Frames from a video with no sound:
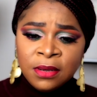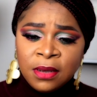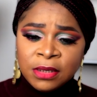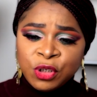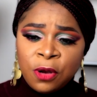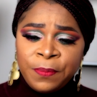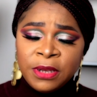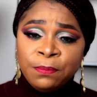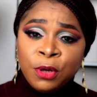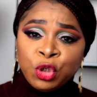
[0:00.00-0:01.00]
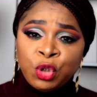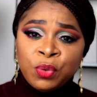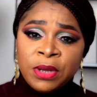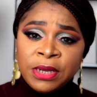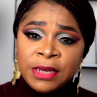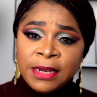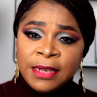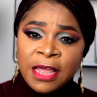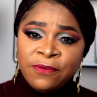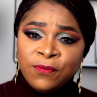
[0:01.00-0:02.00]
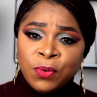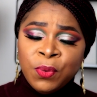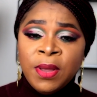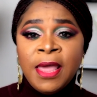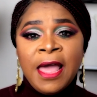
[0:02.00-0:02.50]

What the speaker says: a drop in blood sugar level,